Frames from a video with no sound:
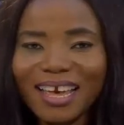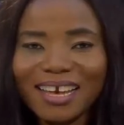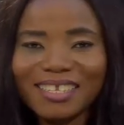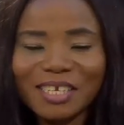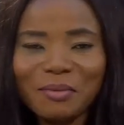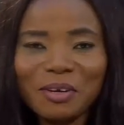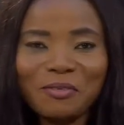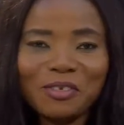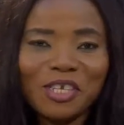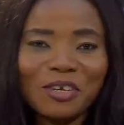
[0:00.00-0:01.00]
It's a
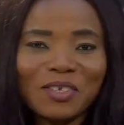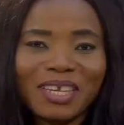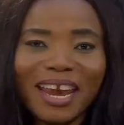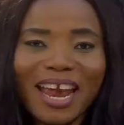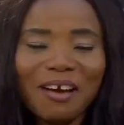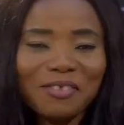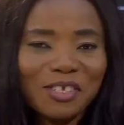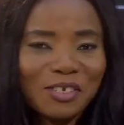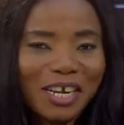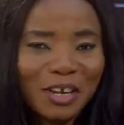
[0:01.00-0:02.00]
beautiful Tuesday
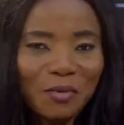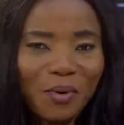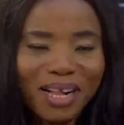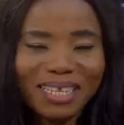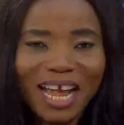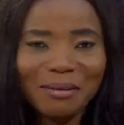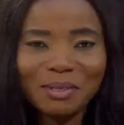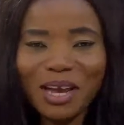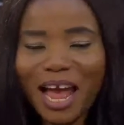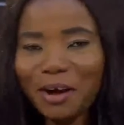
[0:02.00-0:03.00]
afternoon, and you're welcome
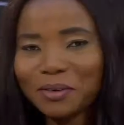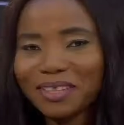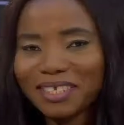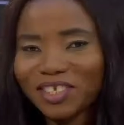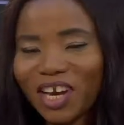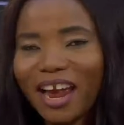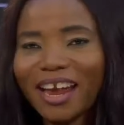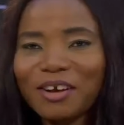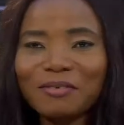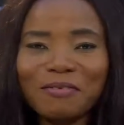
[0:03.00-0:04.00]
to Health
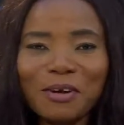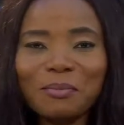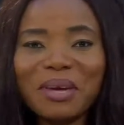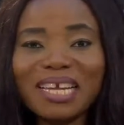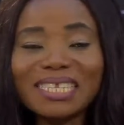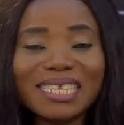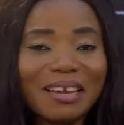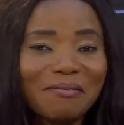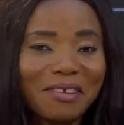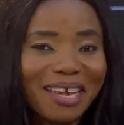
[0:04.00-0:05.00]
Check on VOP
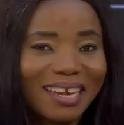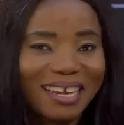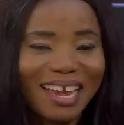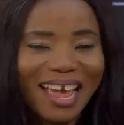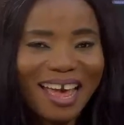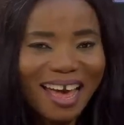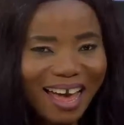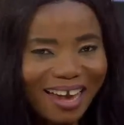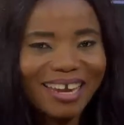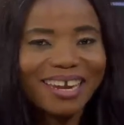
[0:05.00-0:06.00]
TV.
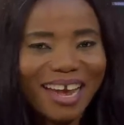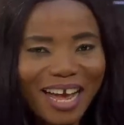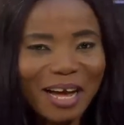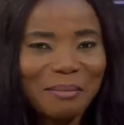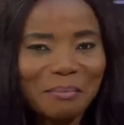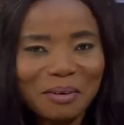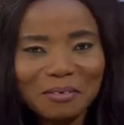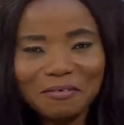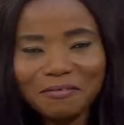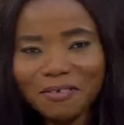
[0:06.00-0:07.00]
I am
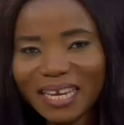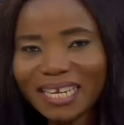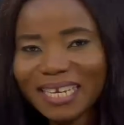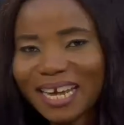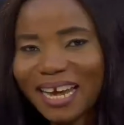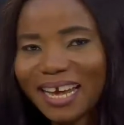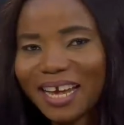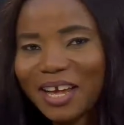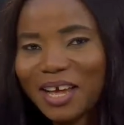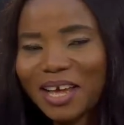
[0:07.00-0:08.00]
Fina
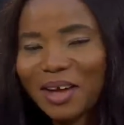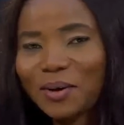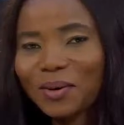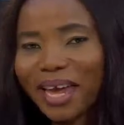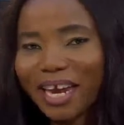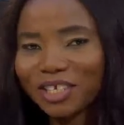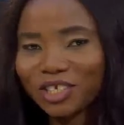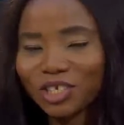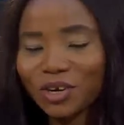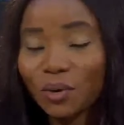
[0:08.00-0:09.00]

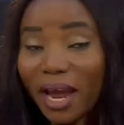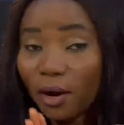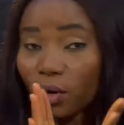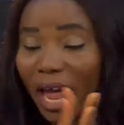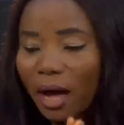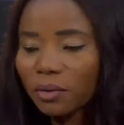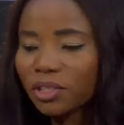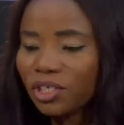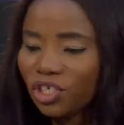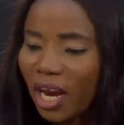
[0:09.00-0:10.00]
Chiku, and on
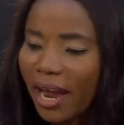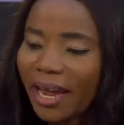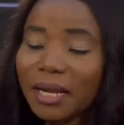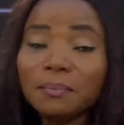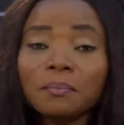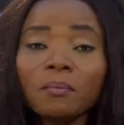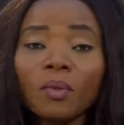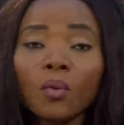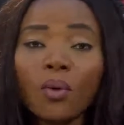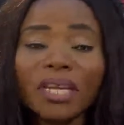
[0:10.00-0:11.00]
Health Check,
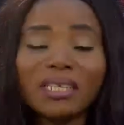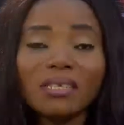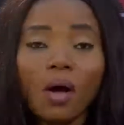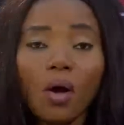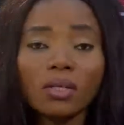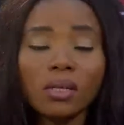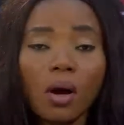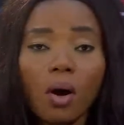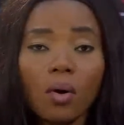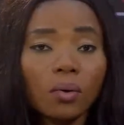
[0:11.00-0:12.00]
we discuss
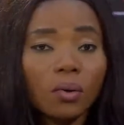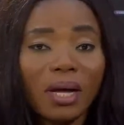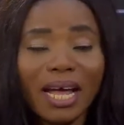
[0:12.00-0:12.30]
all